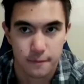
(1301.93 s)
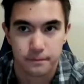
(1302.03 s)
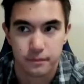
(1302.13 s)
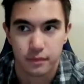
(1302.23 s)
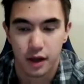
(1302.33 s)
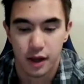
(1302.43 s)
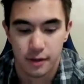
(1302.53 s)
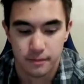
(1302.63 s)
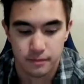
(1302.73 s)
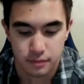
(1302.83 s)
Sure.
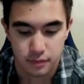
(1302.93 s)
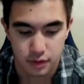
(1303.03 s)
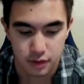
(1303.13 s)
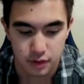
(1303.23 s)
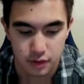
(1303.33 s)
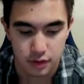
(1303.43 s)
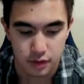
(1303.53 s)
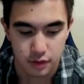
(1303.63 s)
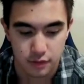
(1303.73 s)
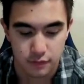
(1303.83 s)
Um,
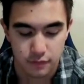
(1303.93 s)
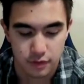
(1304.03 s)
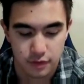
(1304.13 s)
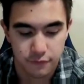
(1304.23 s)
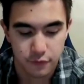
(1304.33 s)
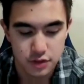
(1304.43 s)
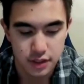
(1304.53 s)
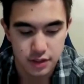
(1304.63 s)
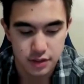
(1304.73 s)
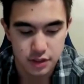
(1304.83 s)
the
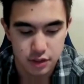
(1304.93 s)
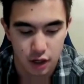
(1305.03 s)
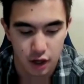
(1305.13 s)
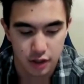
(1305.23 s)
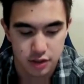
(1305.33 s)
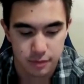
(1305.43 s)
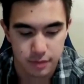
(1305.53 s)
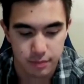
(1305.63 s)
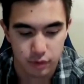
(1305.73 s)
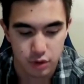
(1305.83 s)
first thing is just talk to
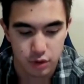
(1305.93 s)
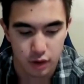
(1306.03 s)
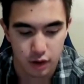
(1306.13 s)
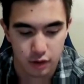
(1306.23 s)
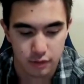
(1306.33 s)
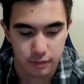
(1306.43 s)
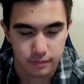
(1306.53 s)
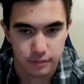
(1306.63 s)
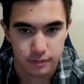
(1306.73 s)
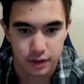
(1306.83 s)
people who are
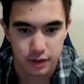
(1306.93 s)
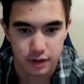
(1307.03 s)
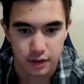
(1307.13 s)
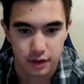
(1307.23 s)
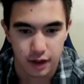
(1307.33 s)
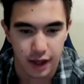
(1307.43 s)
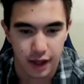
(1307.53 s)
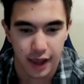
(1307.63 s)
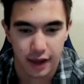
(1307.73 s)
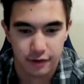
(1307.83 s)

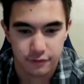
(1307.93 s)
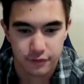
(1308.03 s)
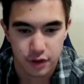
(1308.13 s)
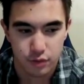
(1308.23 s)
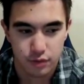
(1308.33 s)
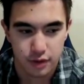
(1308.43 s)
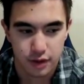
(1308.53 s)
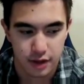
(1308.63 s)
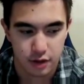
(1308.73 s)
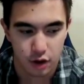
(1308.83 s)
ahead of you
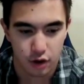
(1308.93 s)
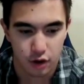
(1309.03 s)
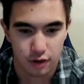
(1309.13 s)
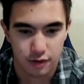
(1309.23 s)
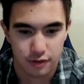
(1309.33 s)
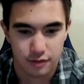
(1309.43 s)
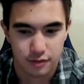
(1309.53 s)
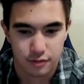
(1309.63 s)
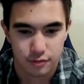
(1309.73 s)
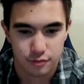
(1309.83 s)
in
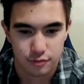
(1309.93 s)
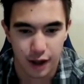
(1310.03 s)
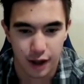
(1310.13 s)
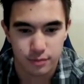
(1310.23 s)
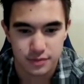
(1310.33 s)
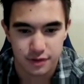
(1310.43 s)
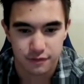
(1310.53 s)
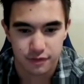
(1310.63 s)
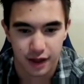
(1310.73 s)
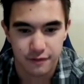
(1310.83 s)
all realms
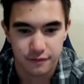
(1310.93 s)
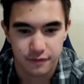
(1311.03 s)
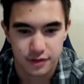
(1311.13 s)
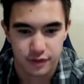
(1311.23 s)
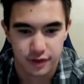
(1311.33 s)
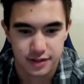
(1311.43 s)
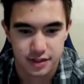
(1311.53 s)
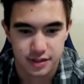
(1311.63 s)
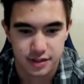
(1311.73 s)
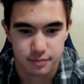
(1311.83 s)
of life. So that
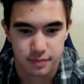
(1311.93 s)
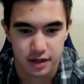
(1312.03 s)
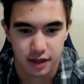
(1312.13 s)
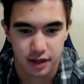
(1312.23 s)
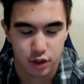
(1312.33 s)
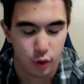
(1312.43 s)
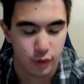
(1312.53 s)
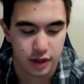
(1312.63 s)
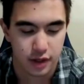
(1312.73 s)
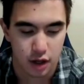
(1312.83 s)
doesn't just mean like
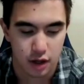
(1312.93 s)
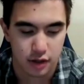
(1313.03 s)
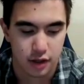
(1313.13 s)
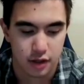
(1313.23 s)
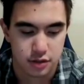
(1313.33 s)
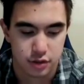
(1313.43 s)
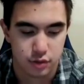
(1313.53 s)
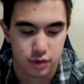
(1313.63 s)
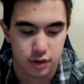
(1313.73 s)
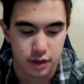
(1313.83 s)
going and talking
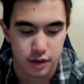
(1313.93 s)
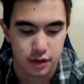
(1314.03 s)
to